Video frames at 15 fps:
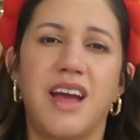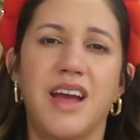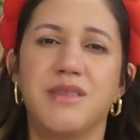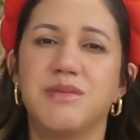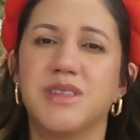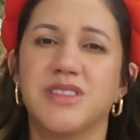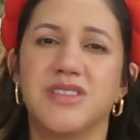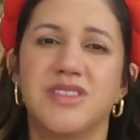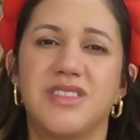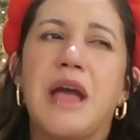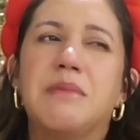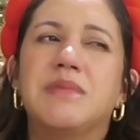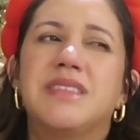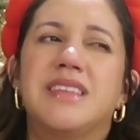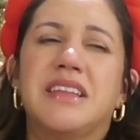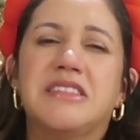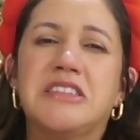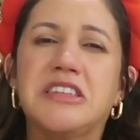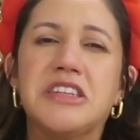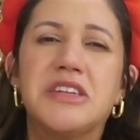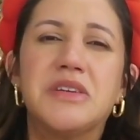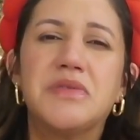I just am
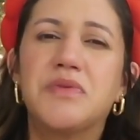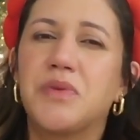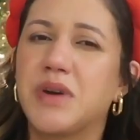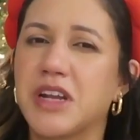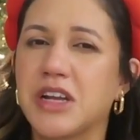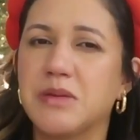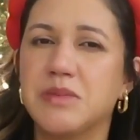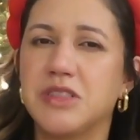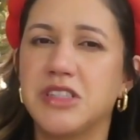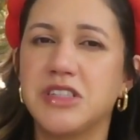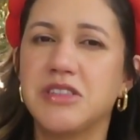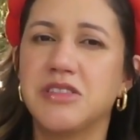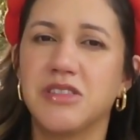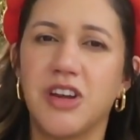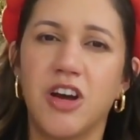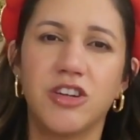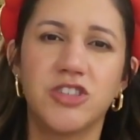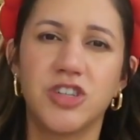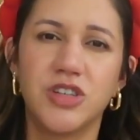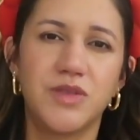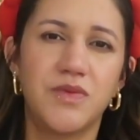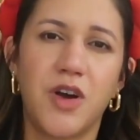sensitive when it comes to
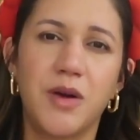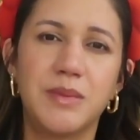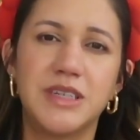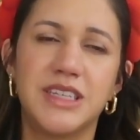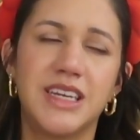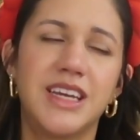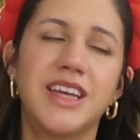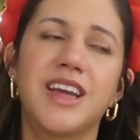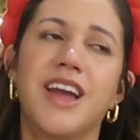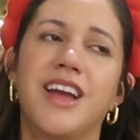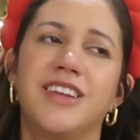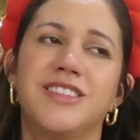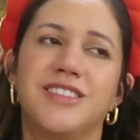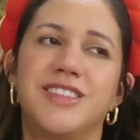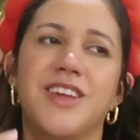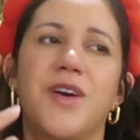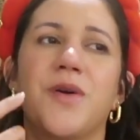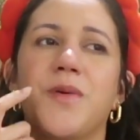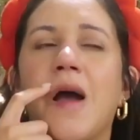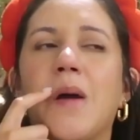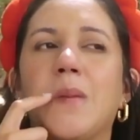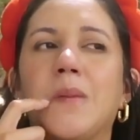nausea and vomiting. And so
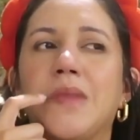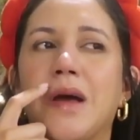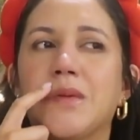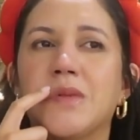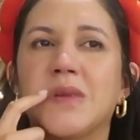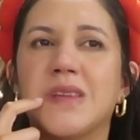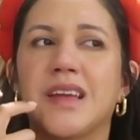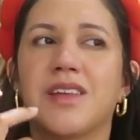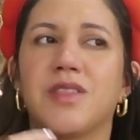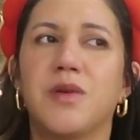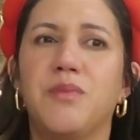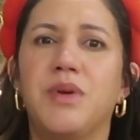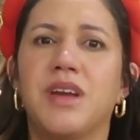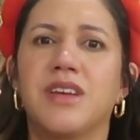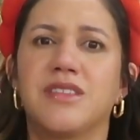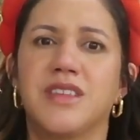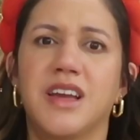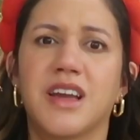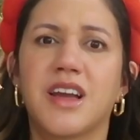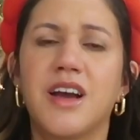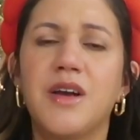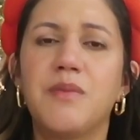that was like the biggest
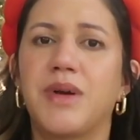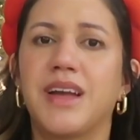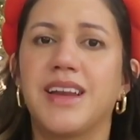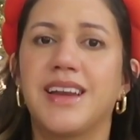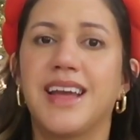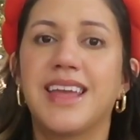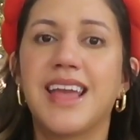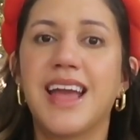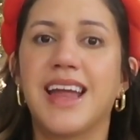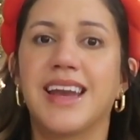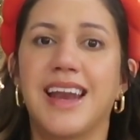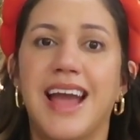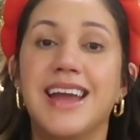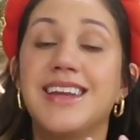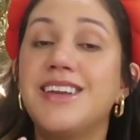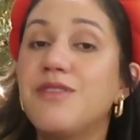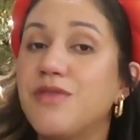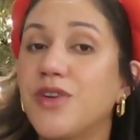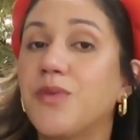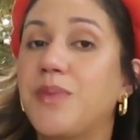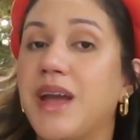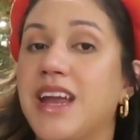hiccup. But again, I didn't
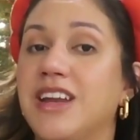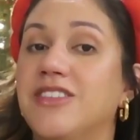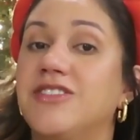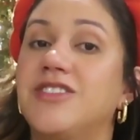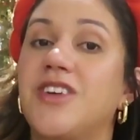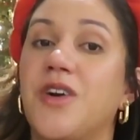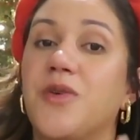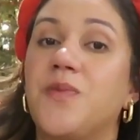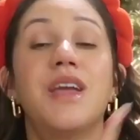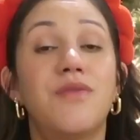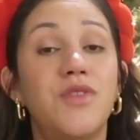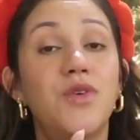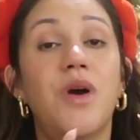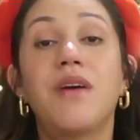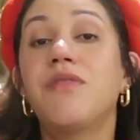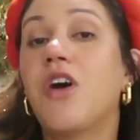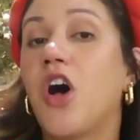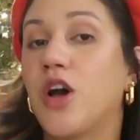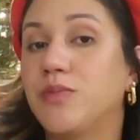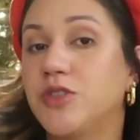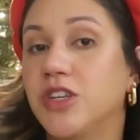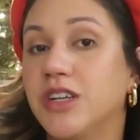feel pain. So if you have the
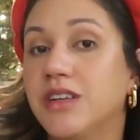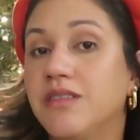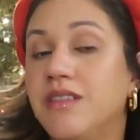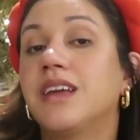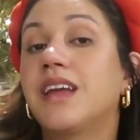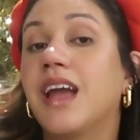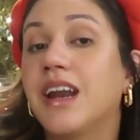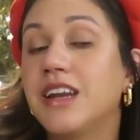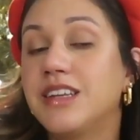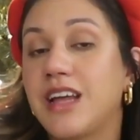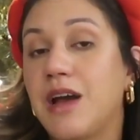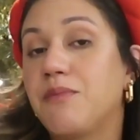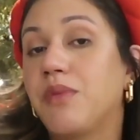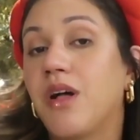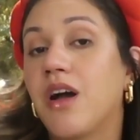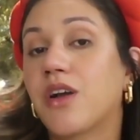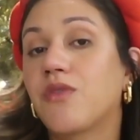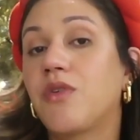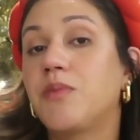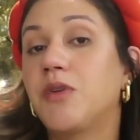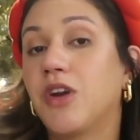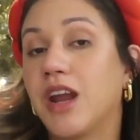option to get a tap block
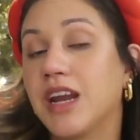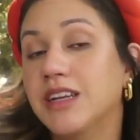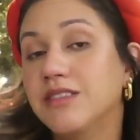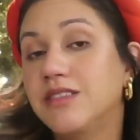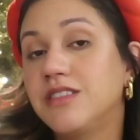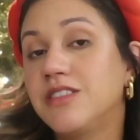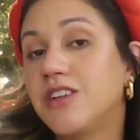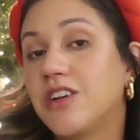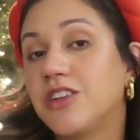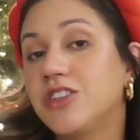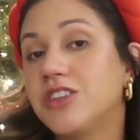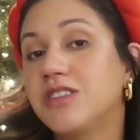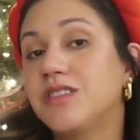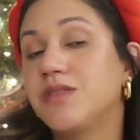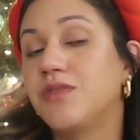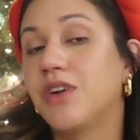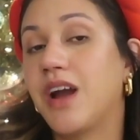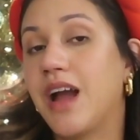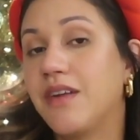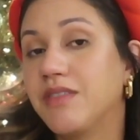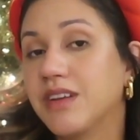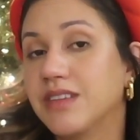from your anesthesiologist, if you're
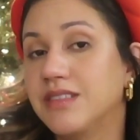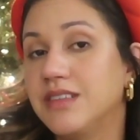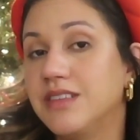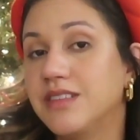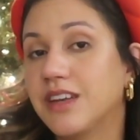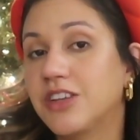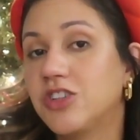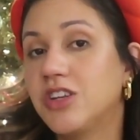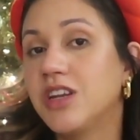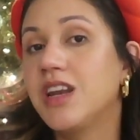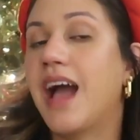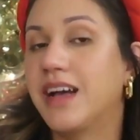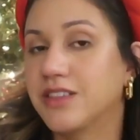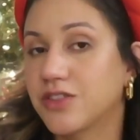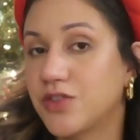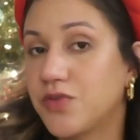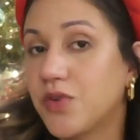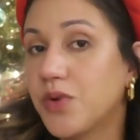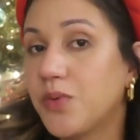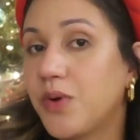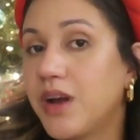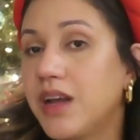having a C-section, ask
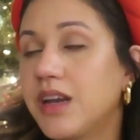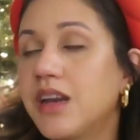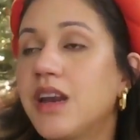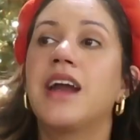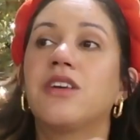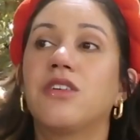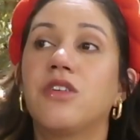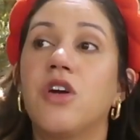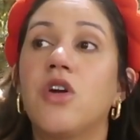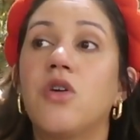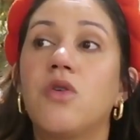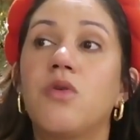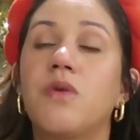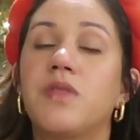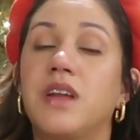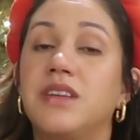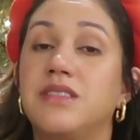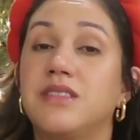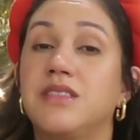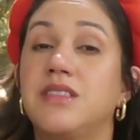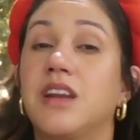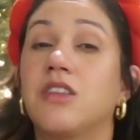for one. I don't know that it's
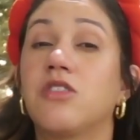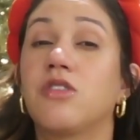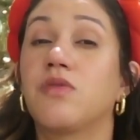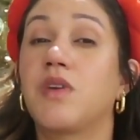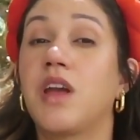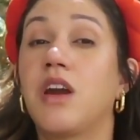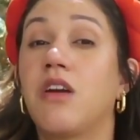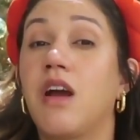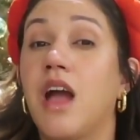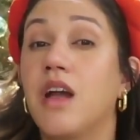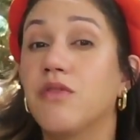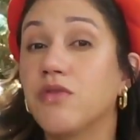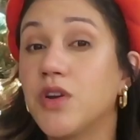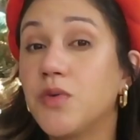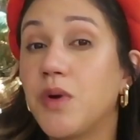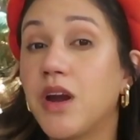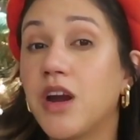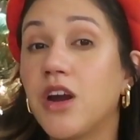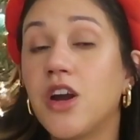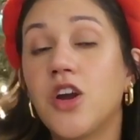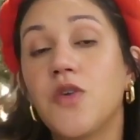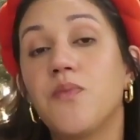a standard of care
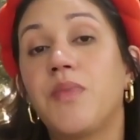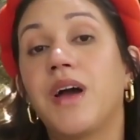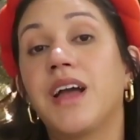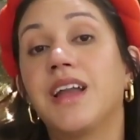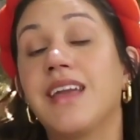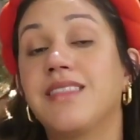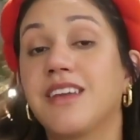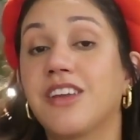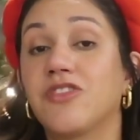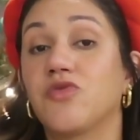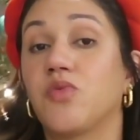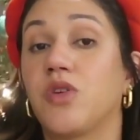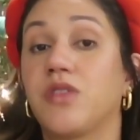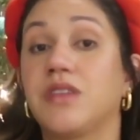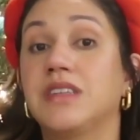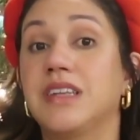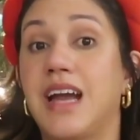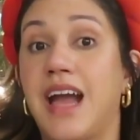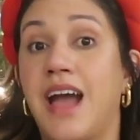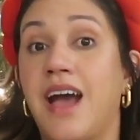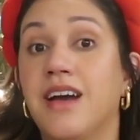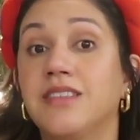everywhere, but I think it's worth it
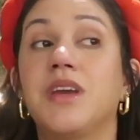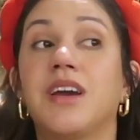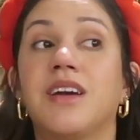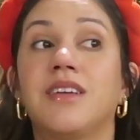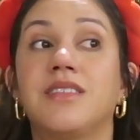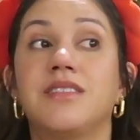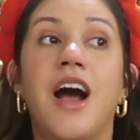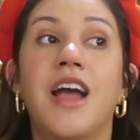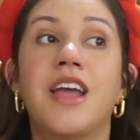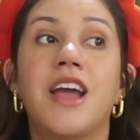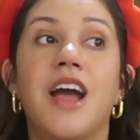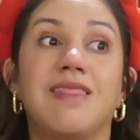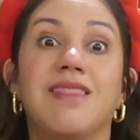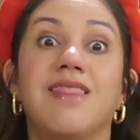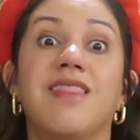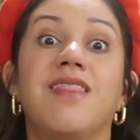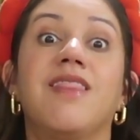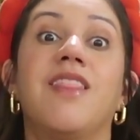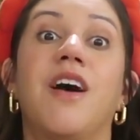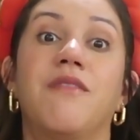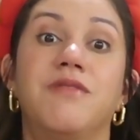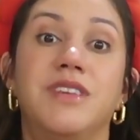to ask because I
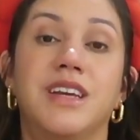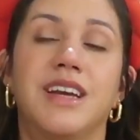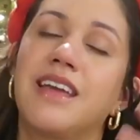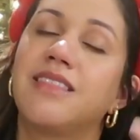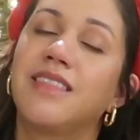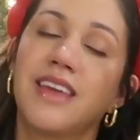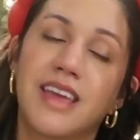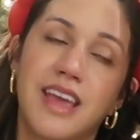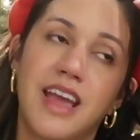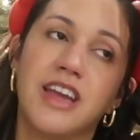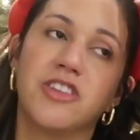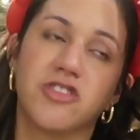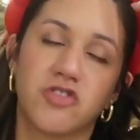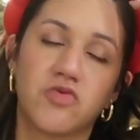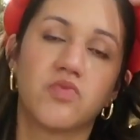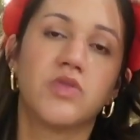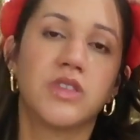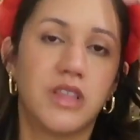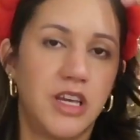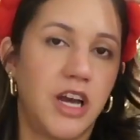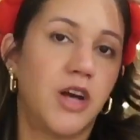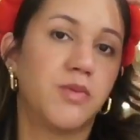loved it. I think it just
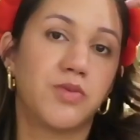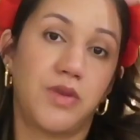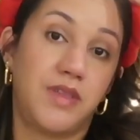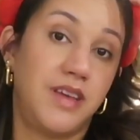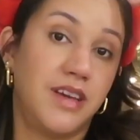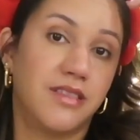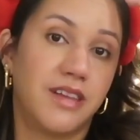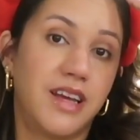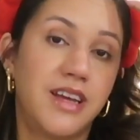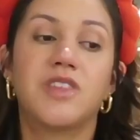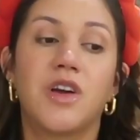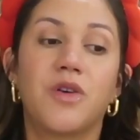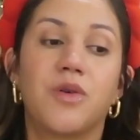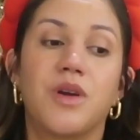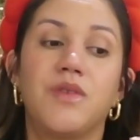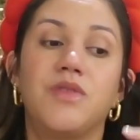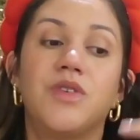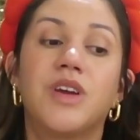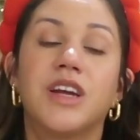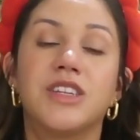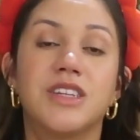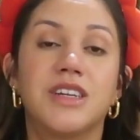really helped with healing. So if
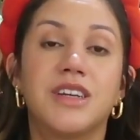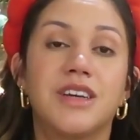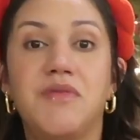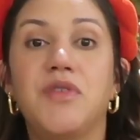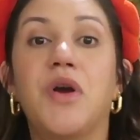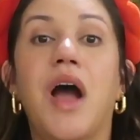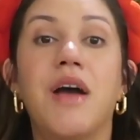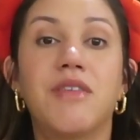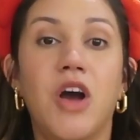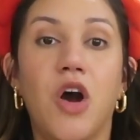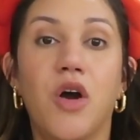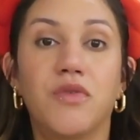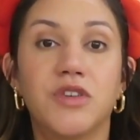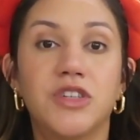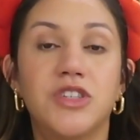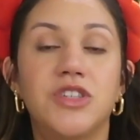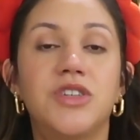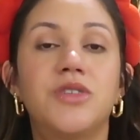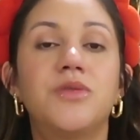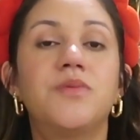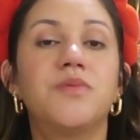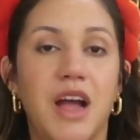you have it offered to
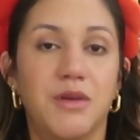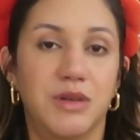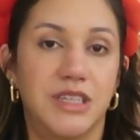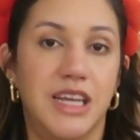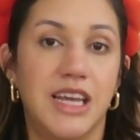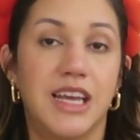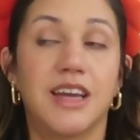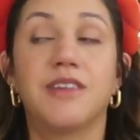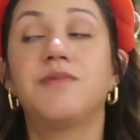you, I would take it.